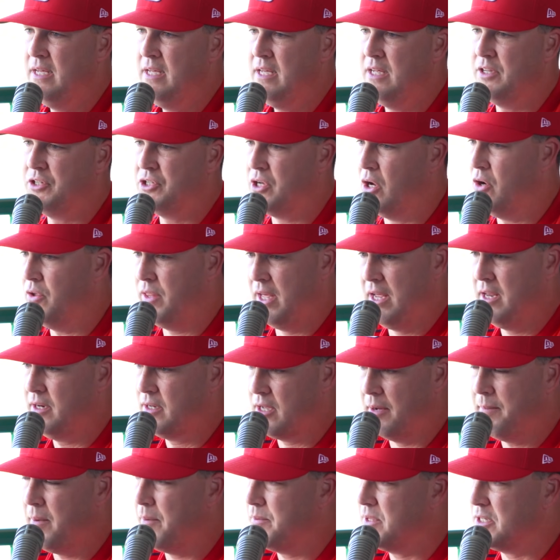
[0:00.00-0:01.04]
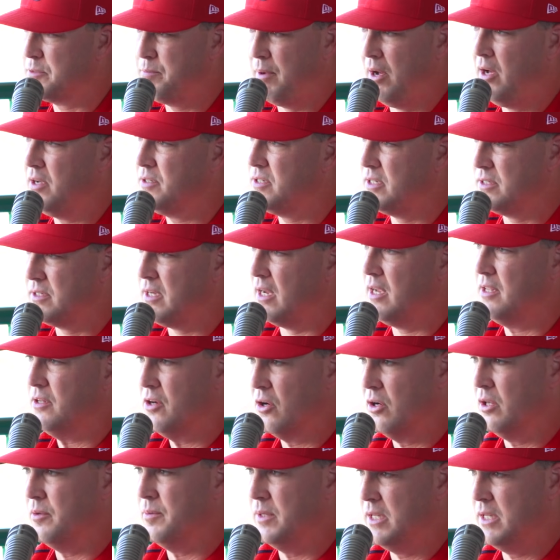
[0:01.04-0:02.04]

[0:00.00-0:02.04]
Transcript: And so they had come up with this policy saying the early